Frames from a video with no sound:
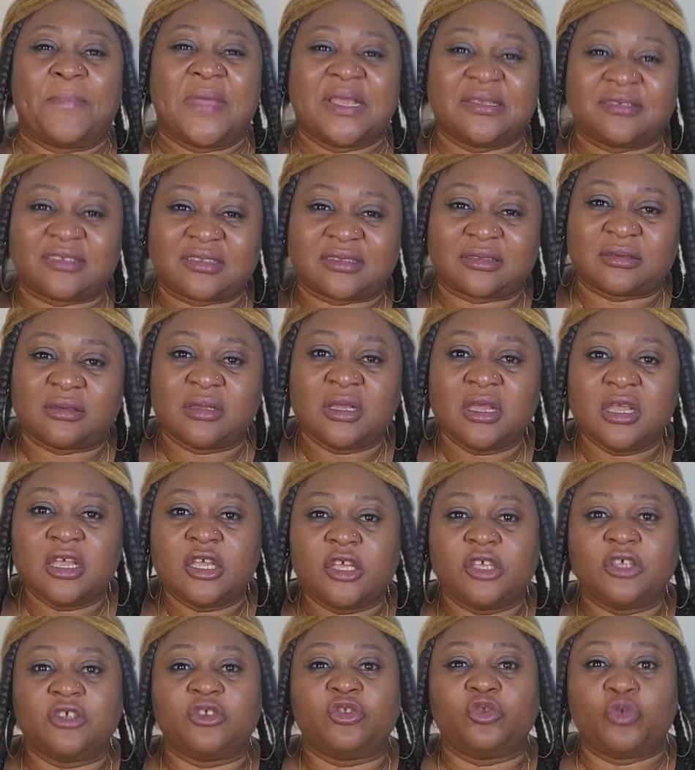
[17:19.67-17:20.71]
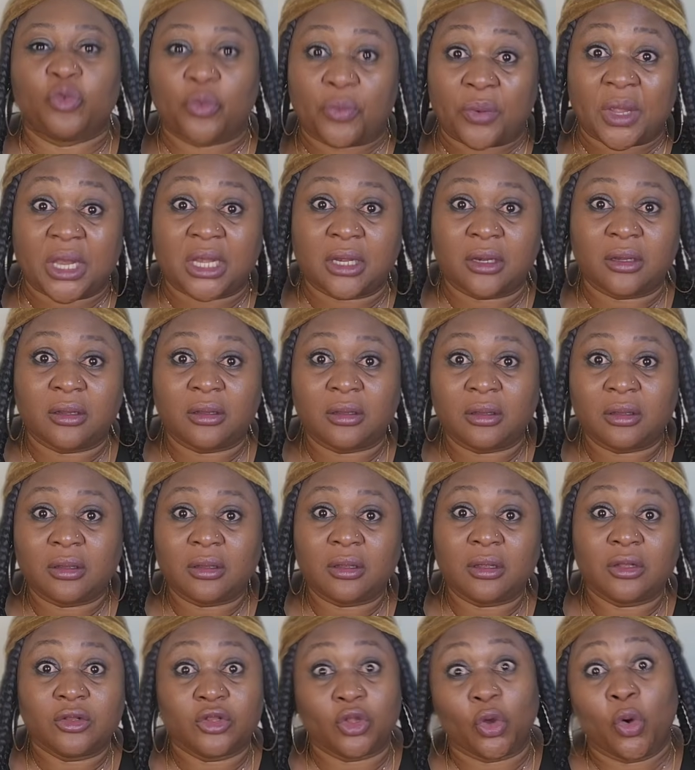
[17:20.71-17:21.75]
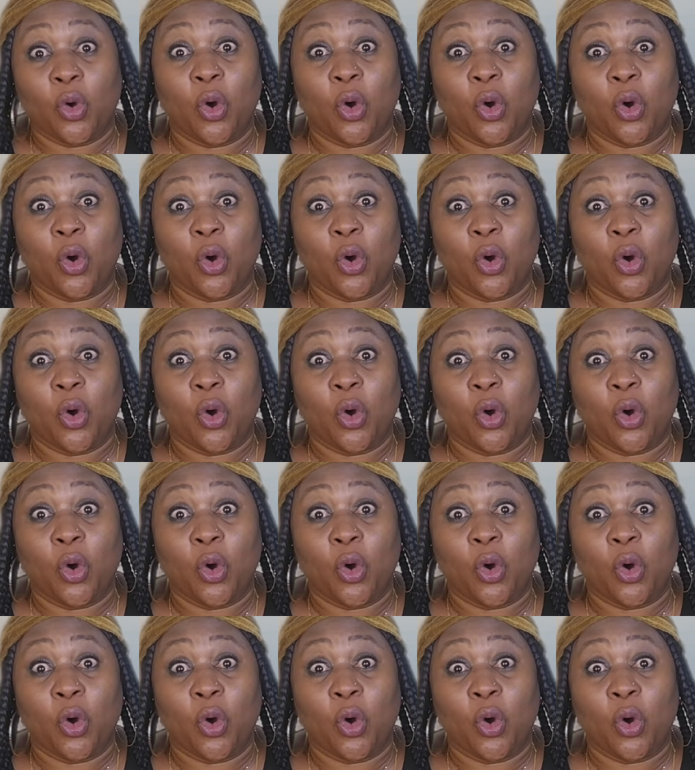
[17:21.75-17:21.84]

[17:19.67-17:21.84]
Beast is doing, the